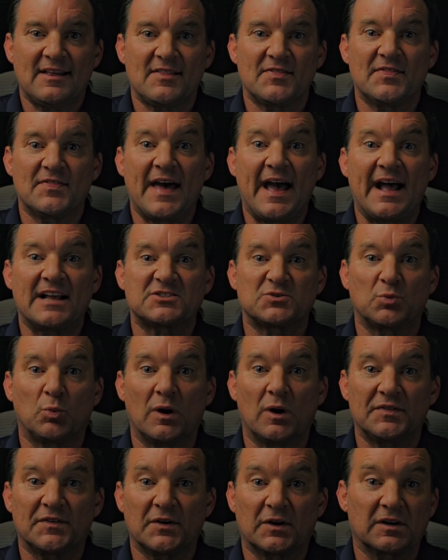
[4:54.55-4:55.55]
that's
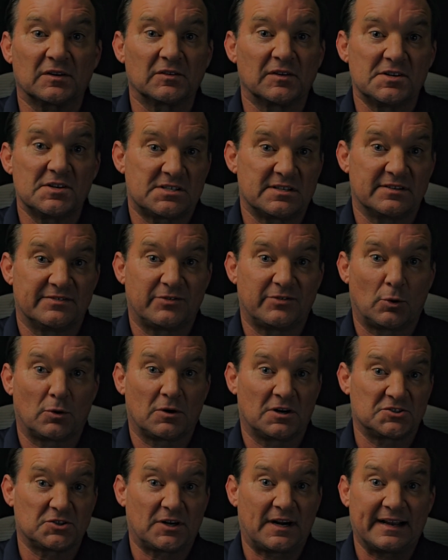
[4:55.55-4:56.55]
what they're going to list it for
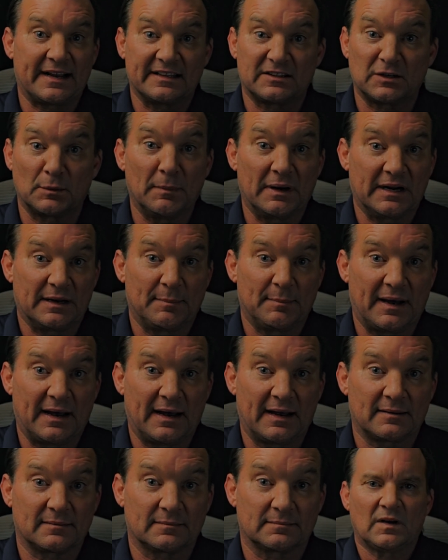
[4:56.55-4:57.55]
to try to get their money back.